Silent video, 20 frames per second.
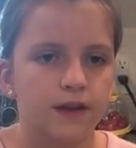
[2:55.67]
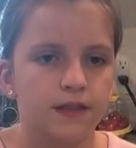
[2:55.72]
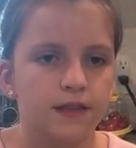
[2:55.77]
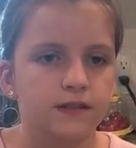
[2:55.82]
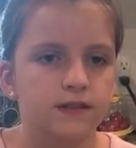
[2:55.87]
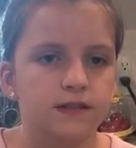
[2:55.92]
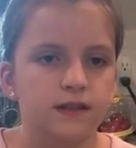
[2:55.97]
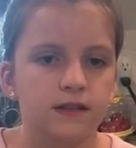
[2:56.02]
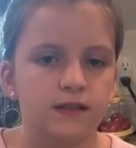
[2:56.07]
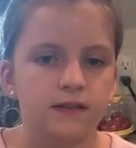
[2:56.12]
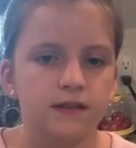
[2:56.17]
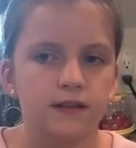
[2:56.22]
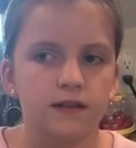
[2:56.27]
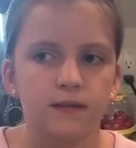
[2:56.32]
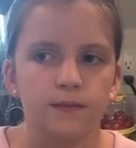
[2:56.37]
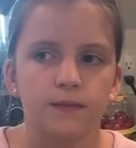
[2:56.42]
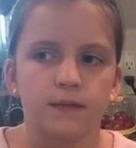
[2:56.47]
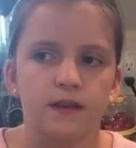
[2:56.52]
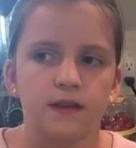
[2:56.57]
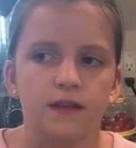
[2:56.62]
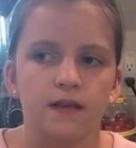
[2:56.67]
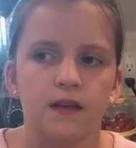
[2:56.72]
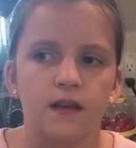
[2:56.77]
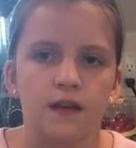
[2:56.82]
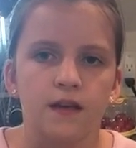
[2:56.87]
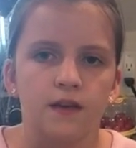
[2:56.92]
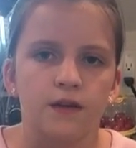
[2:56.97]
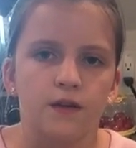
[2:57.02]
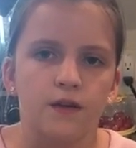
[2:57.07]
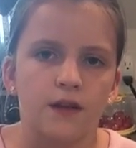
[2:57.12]
That's just going to mean
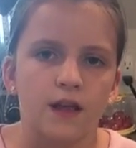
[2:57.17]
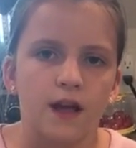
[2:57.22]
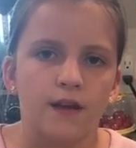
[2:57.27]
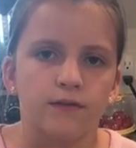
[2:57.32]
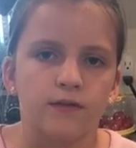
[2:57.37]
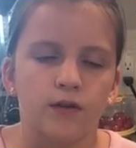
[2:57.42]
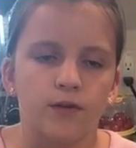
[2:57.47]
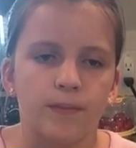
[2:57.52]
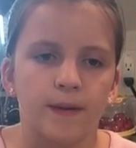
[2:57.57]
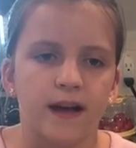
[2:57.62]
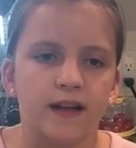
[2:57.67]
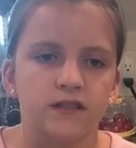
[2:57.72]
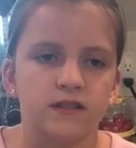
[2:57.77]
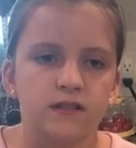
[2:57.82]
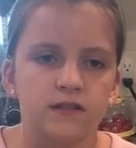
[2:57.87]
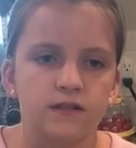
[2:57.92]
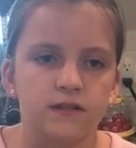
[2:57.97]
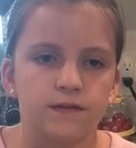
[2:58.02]
you're going to have little patches